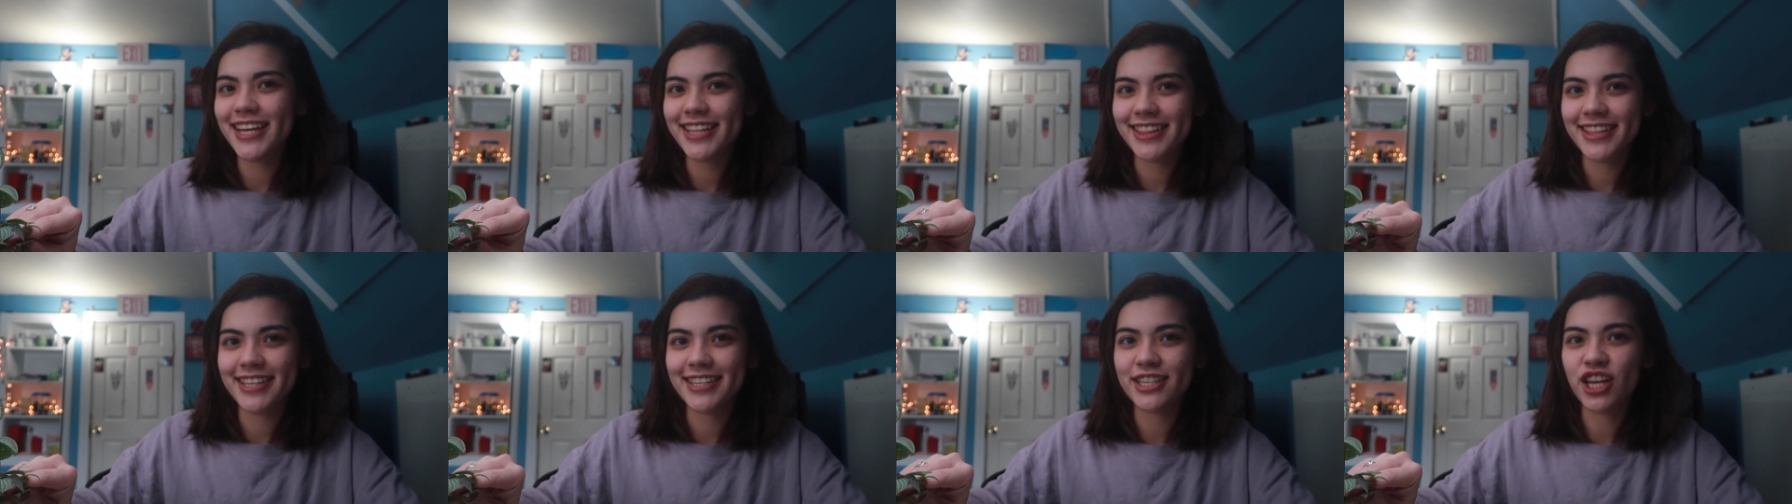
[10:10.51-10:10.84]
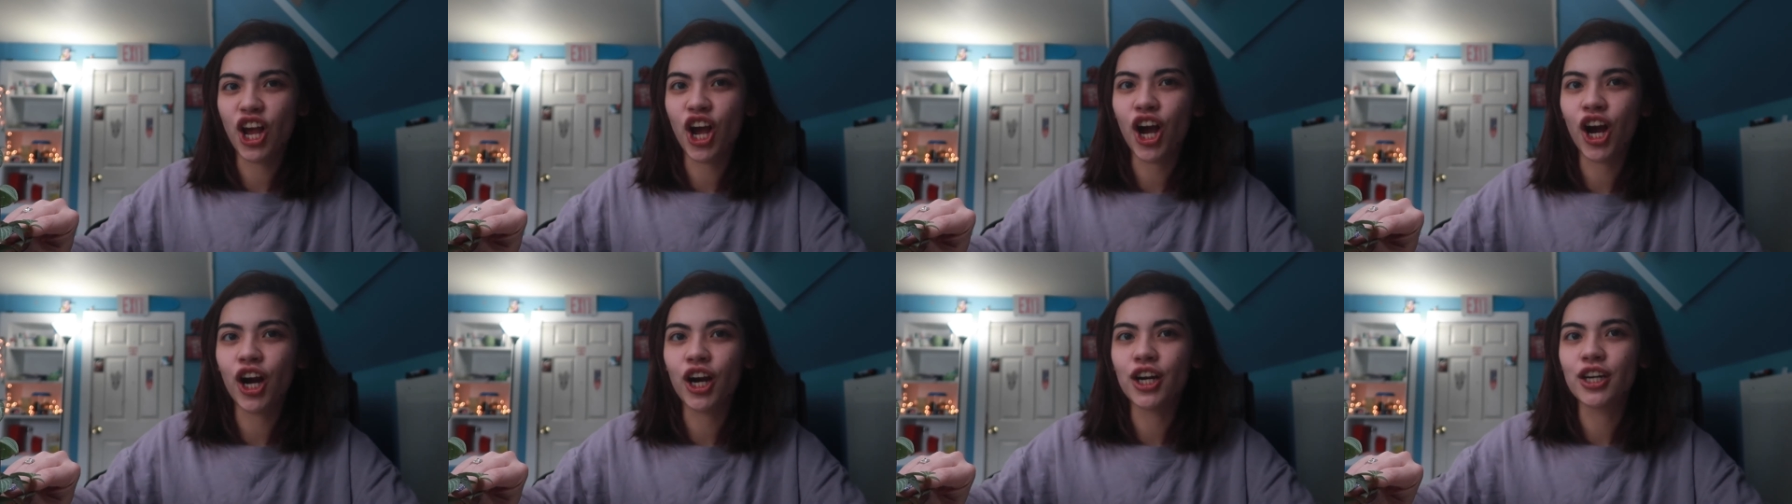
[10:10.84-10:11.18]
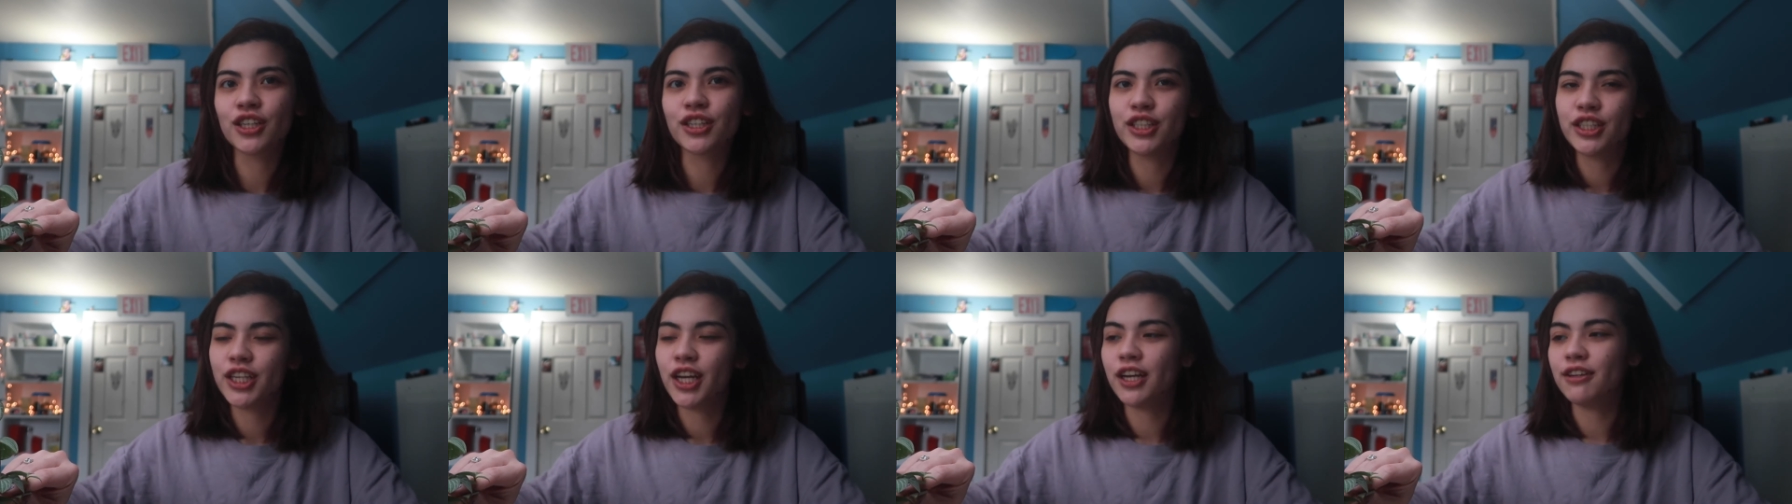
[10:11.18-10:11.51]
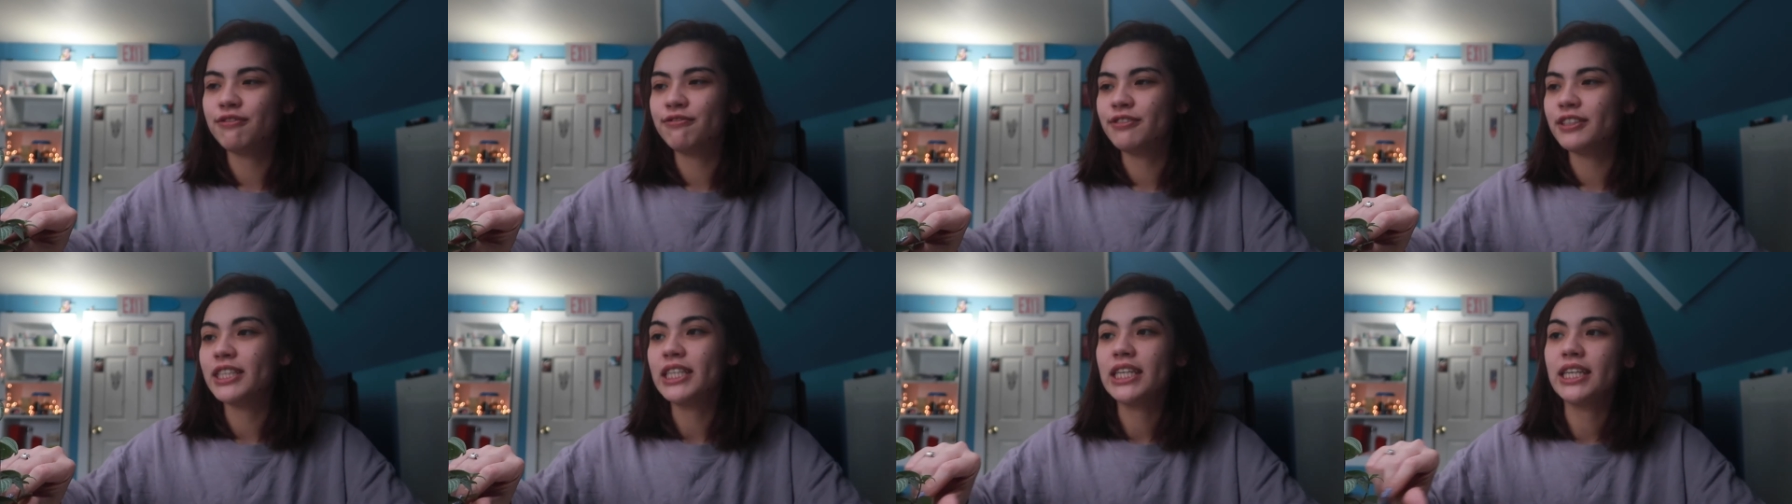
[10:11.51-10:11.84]
like these hard,
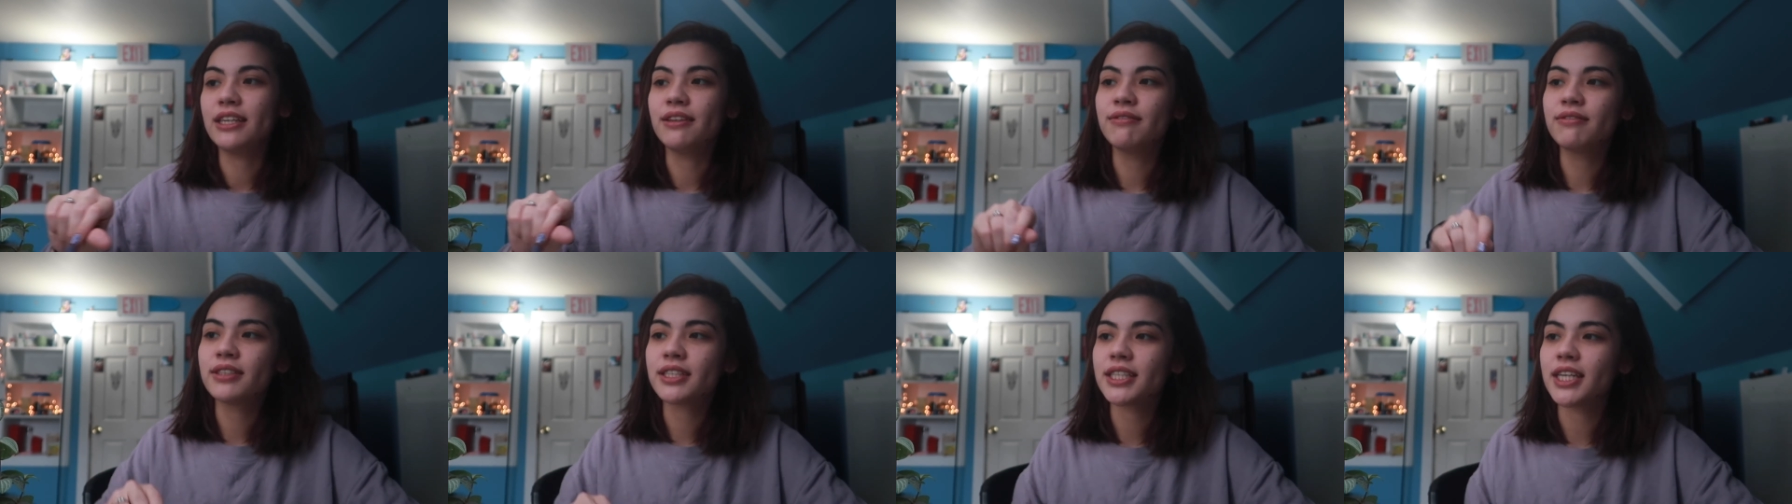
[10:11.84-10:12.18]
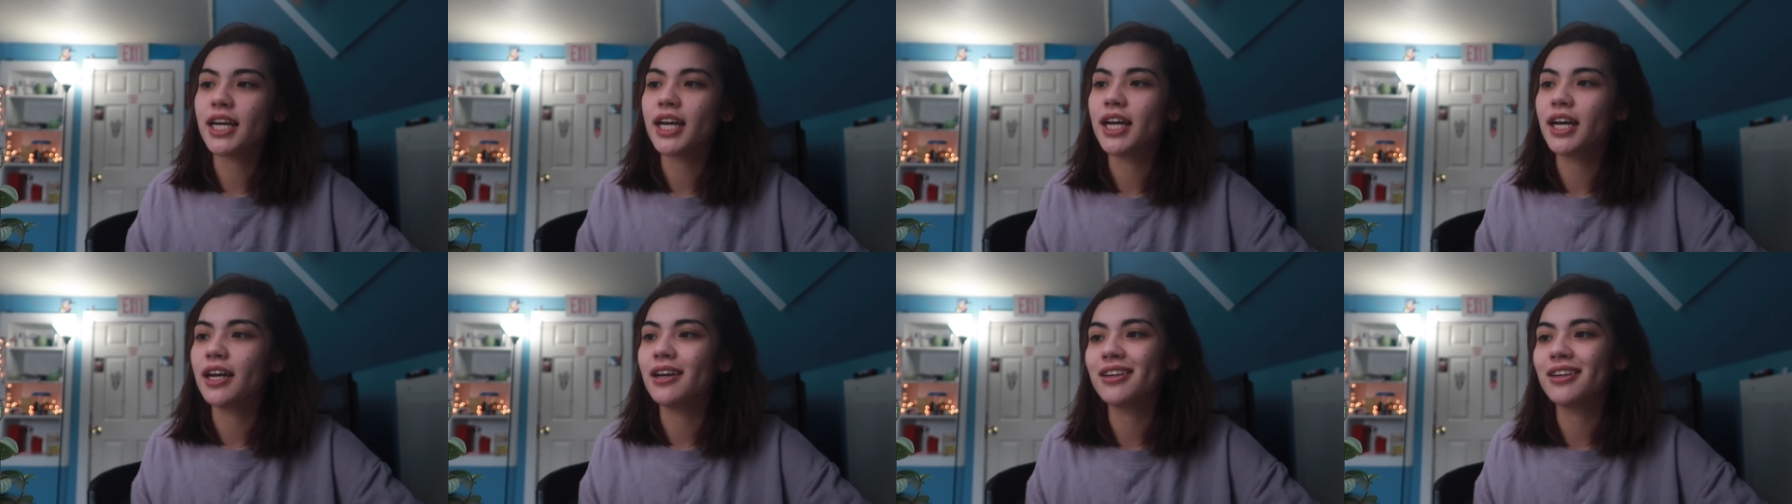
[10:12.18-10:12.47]
tough leaves